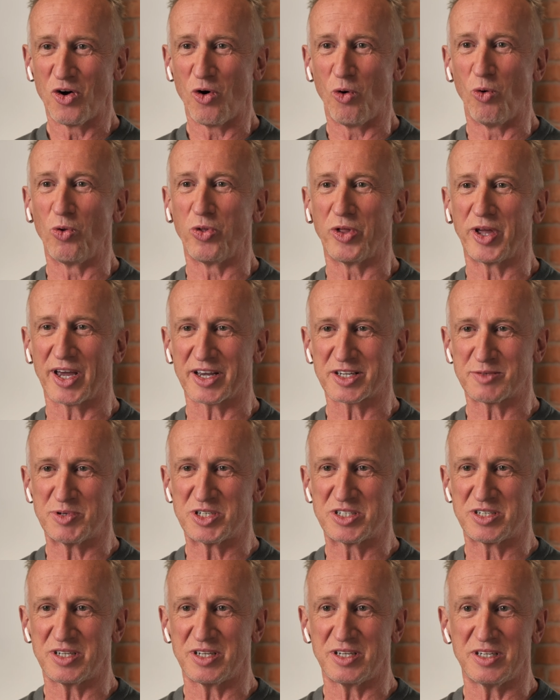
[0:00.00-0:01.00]
all the
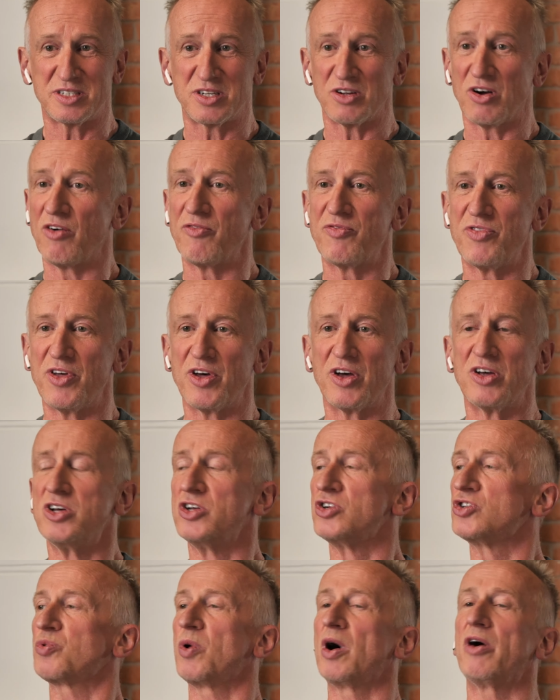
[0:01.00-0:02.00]
expertise of the
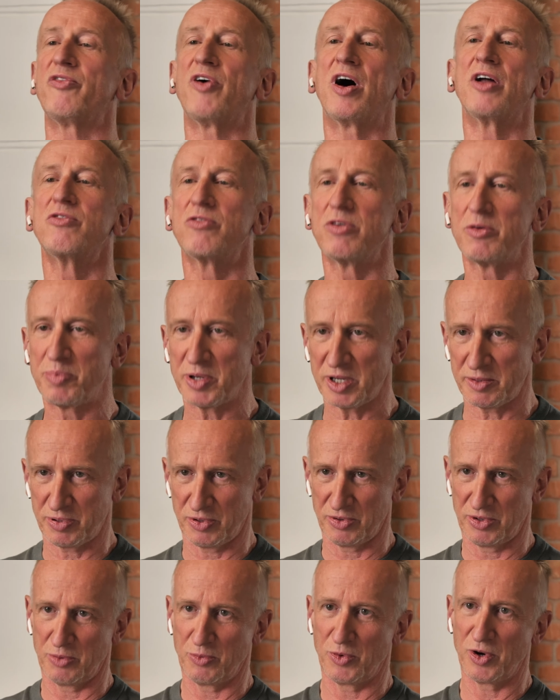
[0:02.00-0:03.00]
1,200
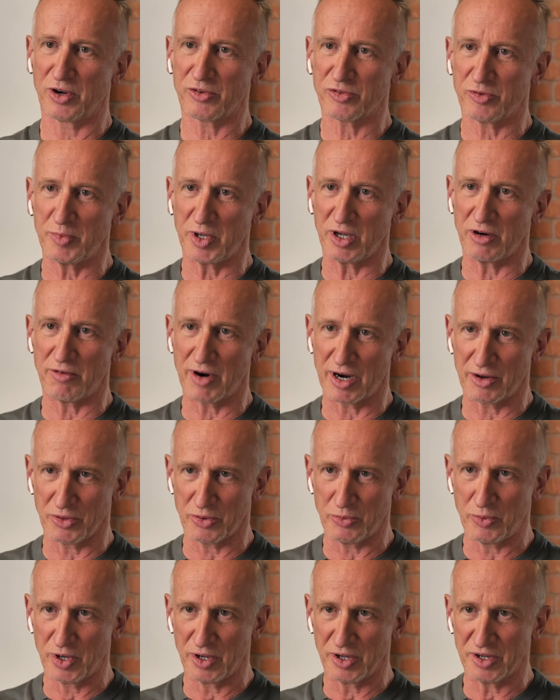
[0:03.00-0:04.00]
people that work for me around
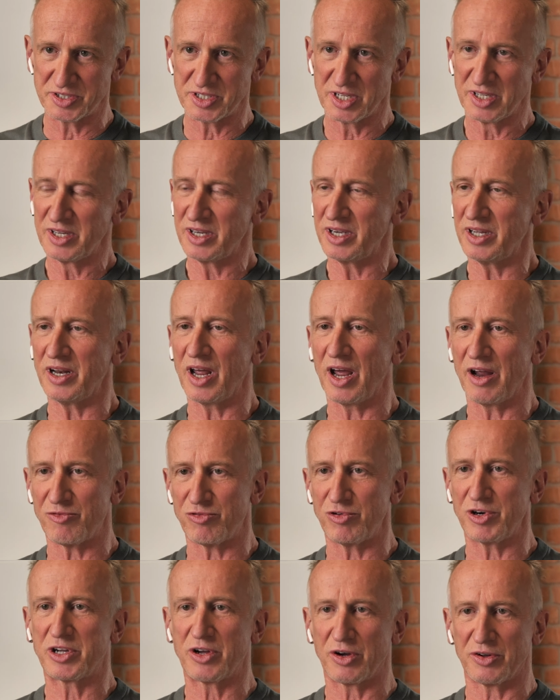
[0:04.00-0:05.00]
the world in
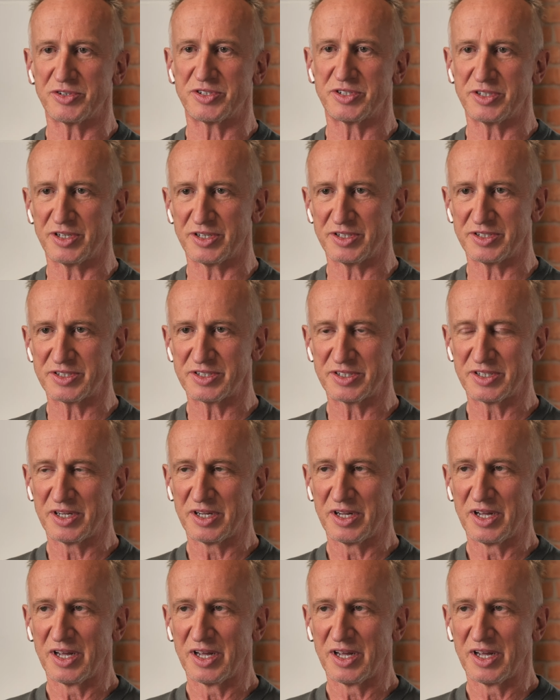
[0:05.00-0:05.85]
every continent? Mm -hmm.